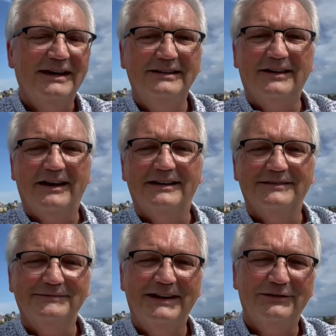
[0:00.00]
He's hired.
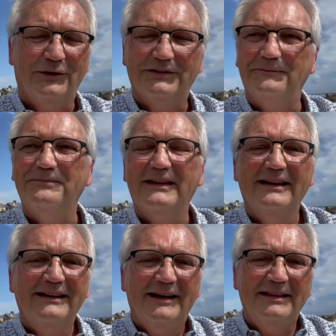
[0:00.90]
He's awesome.
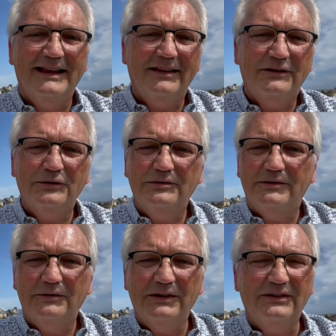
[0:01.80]
The other two
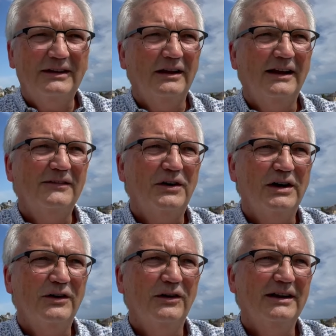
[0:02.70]
were still in the
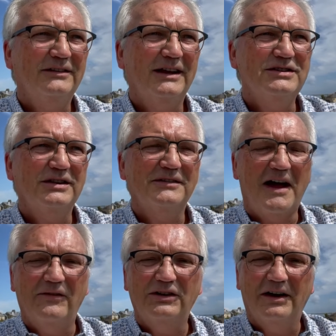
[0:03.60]
very early stages of
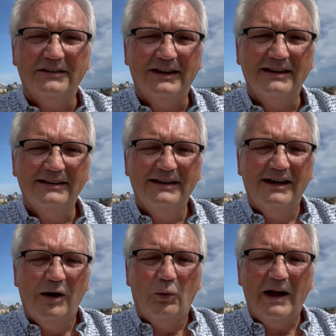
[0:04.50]
advertising.
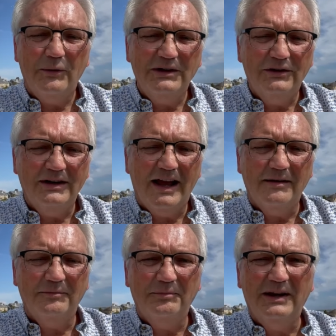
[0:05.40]
Why are we doing
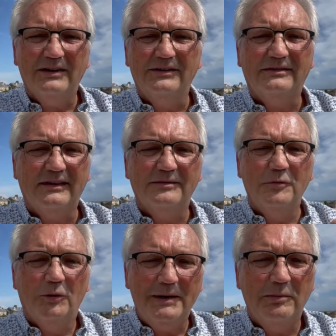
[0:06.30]
that? Because there's
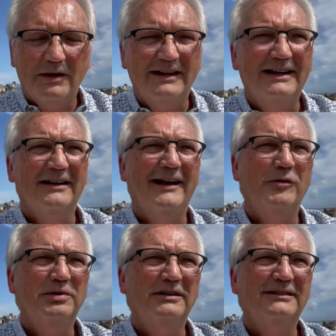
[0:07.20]
more people that need our
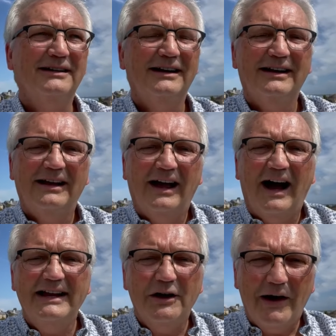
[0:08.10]
help.
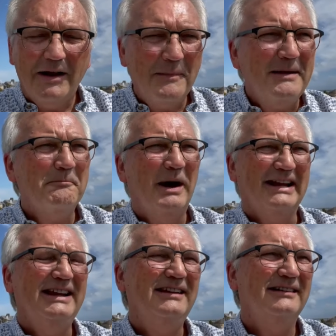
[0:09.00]
I know how to make
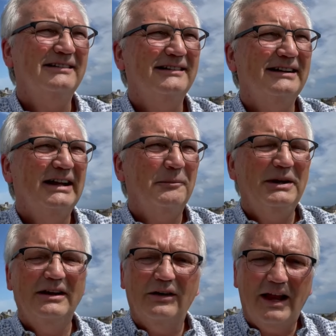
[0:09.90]
money,
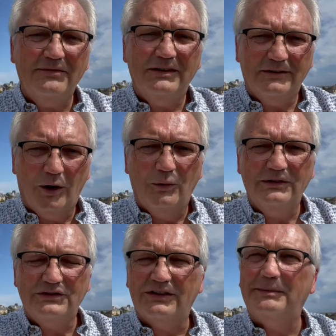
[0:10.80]
but you know, life isn't
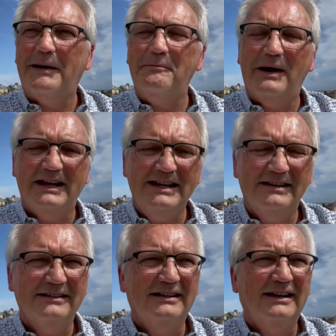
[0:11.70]
always just about money.
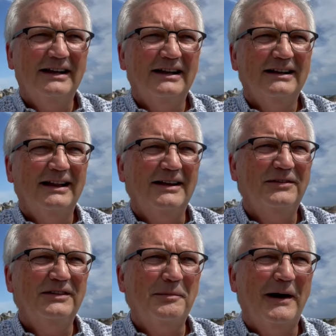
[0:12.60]

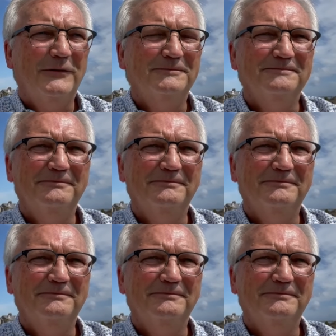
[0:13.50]
Life is about